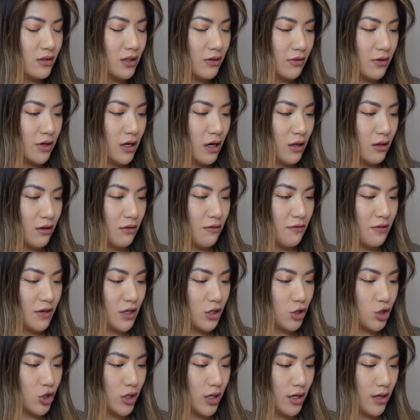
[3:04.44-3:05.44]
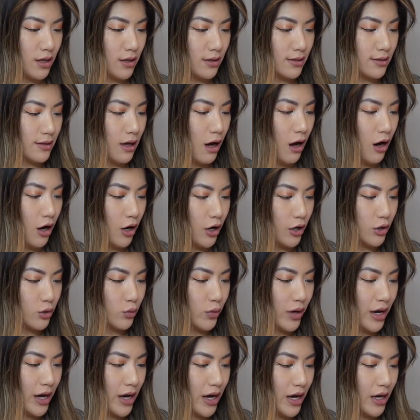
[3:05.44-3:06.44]
of different other finishes,
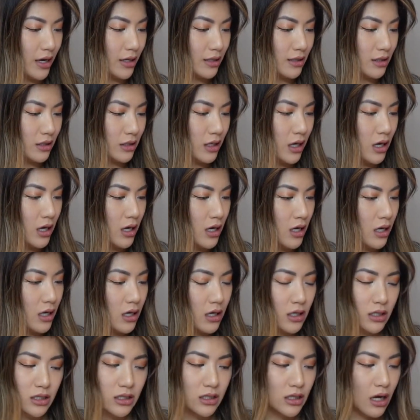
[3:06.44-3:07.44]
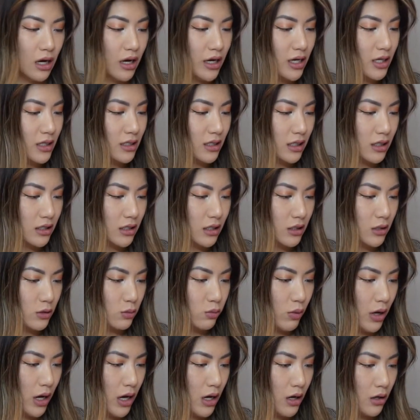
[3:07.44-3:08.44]
hardwares, sizes as
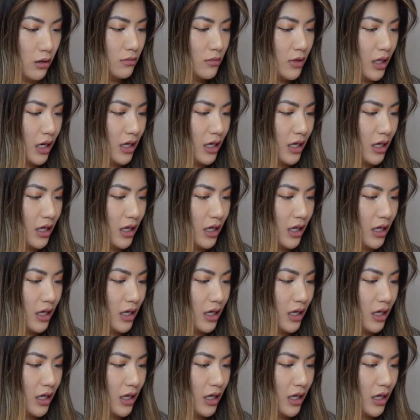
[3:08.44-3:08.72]
well.